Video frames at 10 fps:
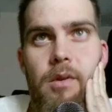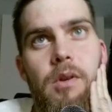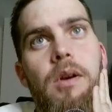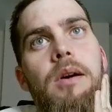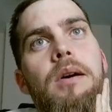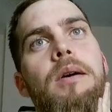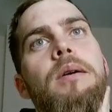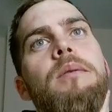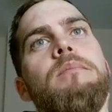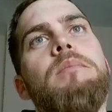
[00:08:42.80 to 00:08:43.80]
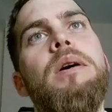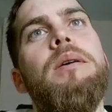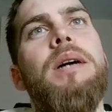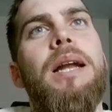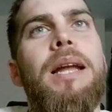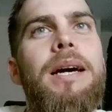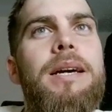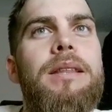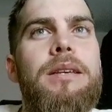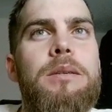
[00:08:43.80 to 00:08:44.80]
I
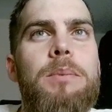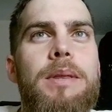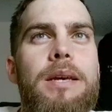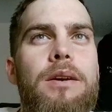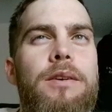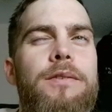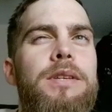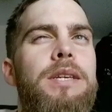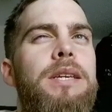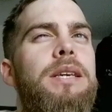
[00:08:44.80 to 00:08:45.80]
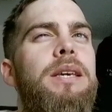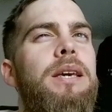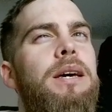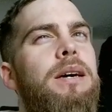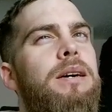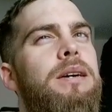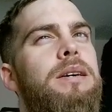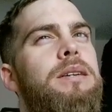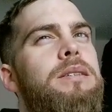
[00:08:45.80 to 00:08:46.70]
like this, but then after here,